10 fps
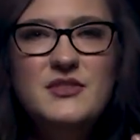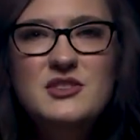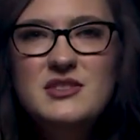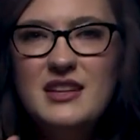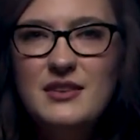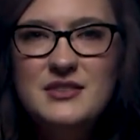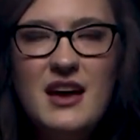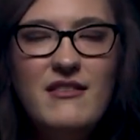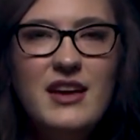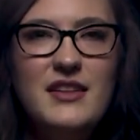visions that I was
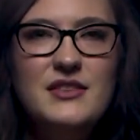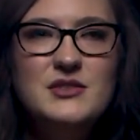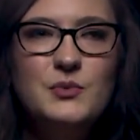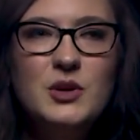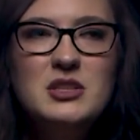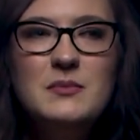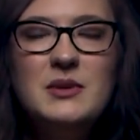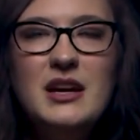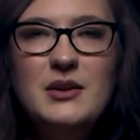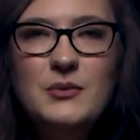having at this worship
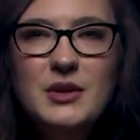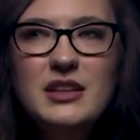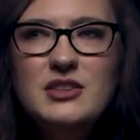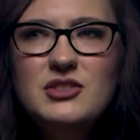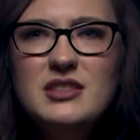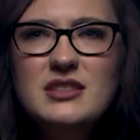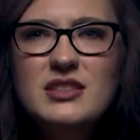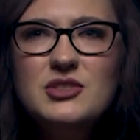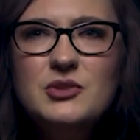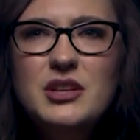night, really
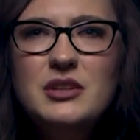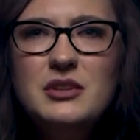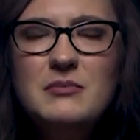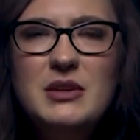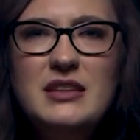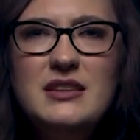just triggered in me